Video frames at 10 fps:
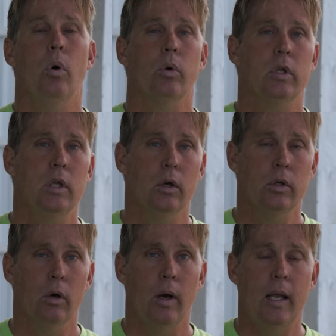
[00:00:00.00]
won't kill
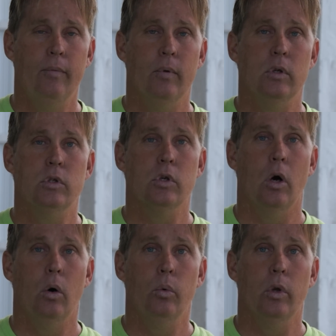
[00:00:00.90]
your aphids
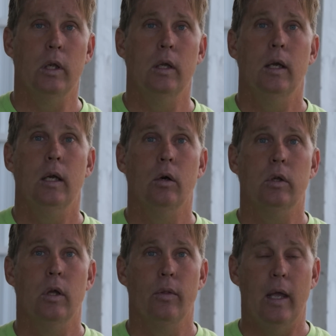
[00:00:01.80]
only, it'll
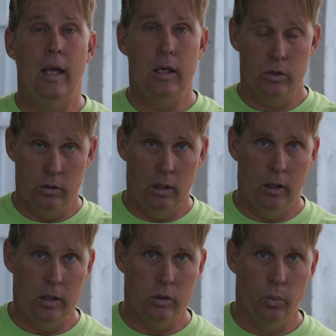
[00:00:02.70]
kill the eggs that they
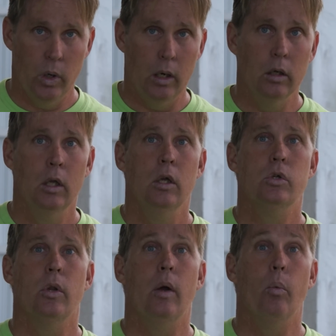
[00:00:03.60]
lay as well,
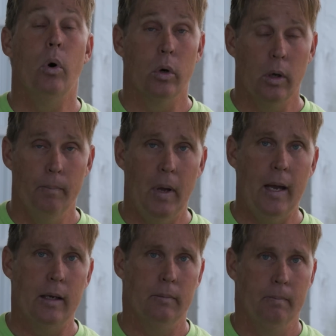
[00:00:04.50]
so they won't come
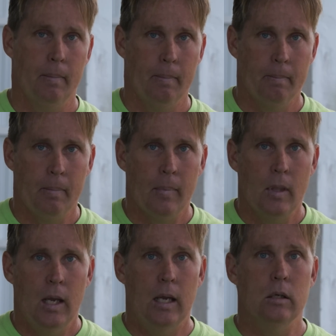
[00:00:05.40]
back.
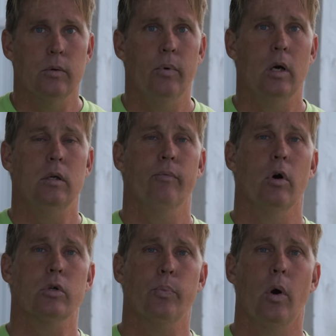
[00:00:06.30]
And it's a very
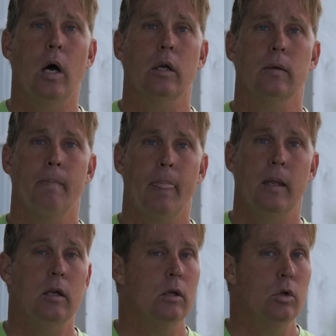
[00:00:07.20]
diverse product.
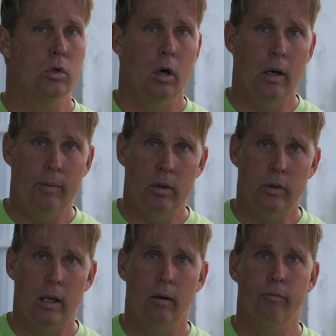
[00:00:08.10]
You can use it on
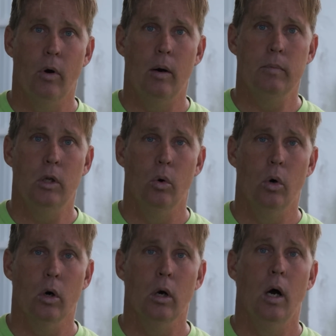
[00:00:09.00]
everything from
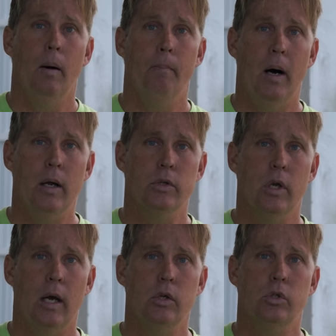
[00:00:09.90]
your
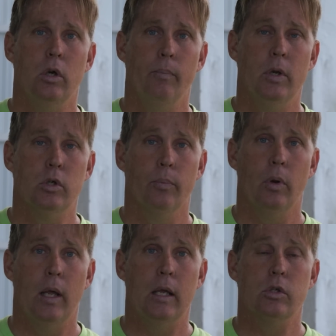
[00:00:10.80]
bonsais to your pitcher
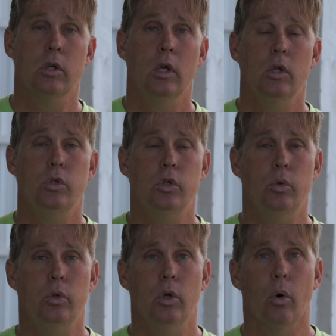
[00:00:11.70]
plants to
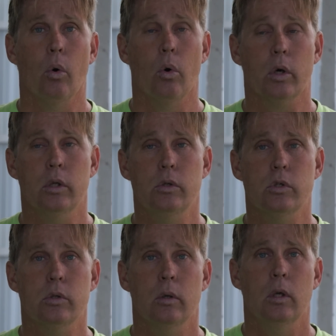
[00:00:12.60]
your
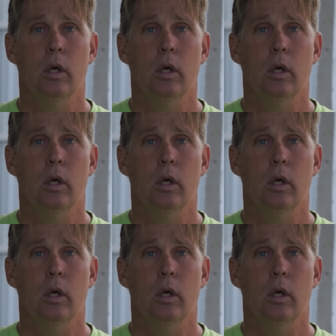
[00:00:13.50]
orchids,